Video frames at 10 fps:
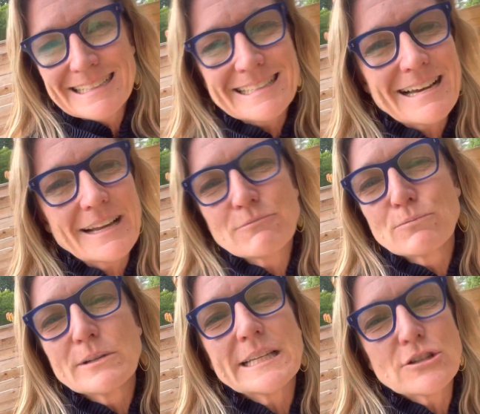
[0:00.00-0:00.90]
not
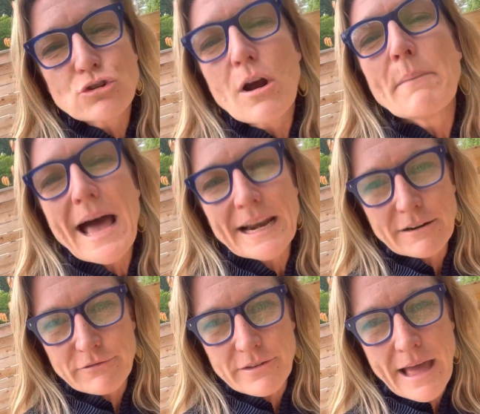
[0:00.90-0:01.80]
really traumatic
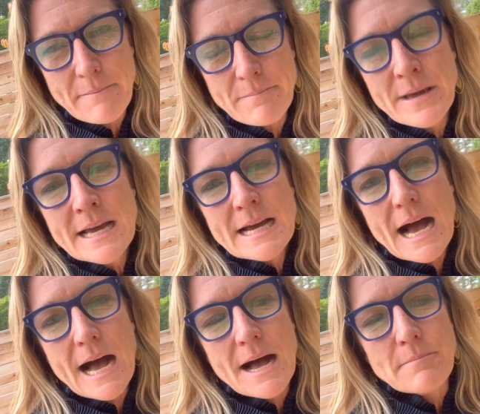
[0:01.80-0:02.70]
for them.
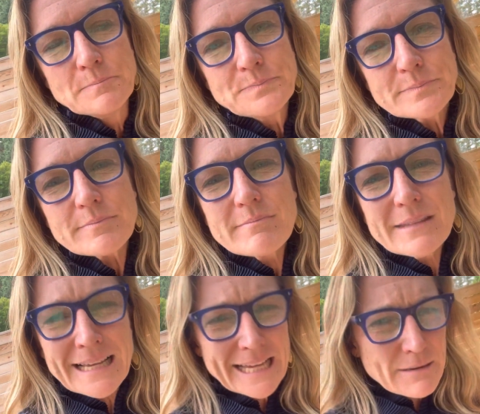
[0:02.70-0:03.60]

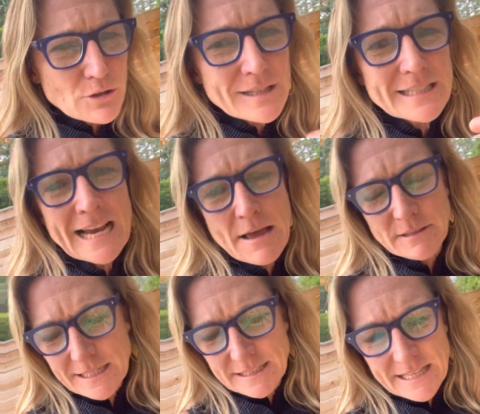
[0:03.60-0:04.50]
Again, most of the time is
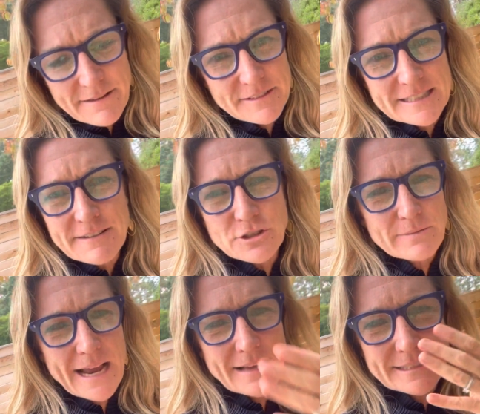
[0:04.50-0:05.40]
because they've sniffed
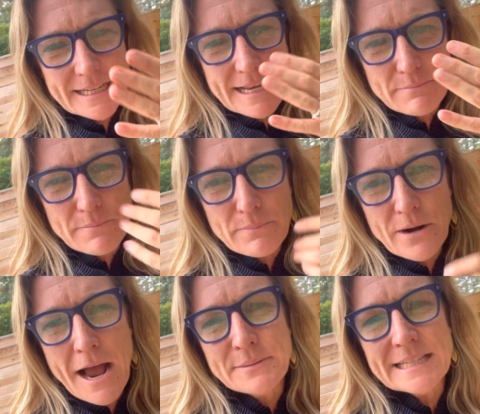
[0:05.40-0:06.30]
around and
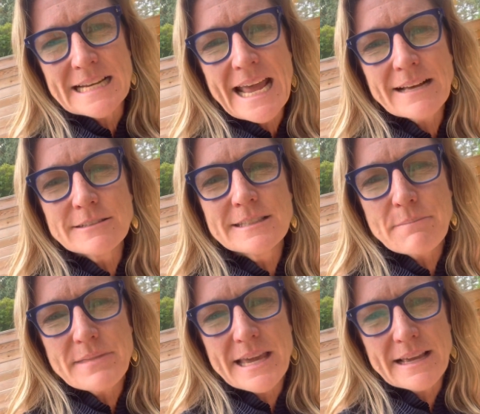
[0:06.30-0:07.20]
perhaps inhaled
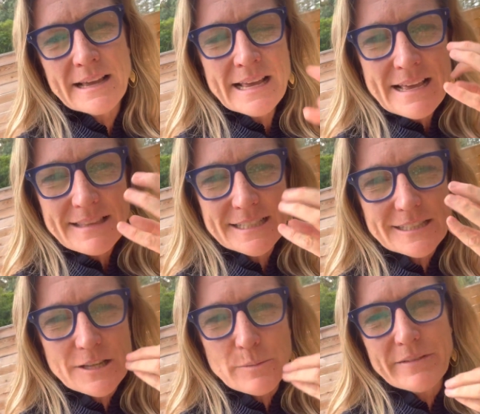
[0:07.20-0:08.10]
something that's a
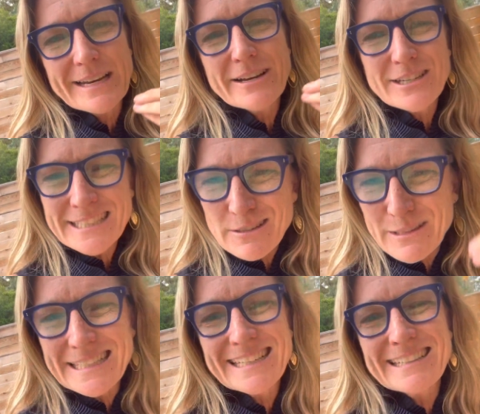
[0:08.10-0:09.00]
little bit of an irritant. We
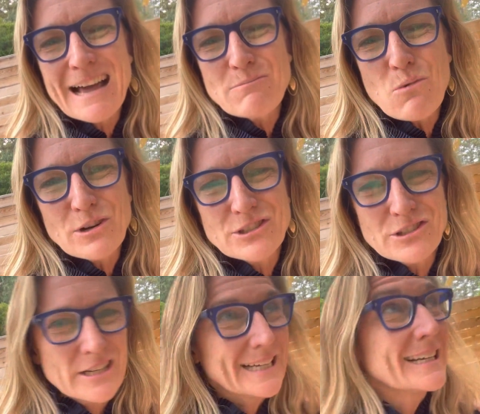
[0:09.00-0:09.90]
see it a lot more
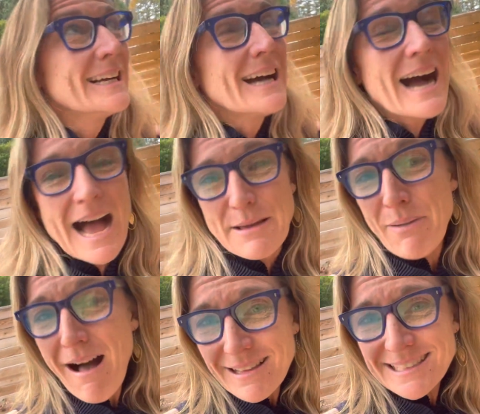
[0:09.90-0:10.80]
during high pollen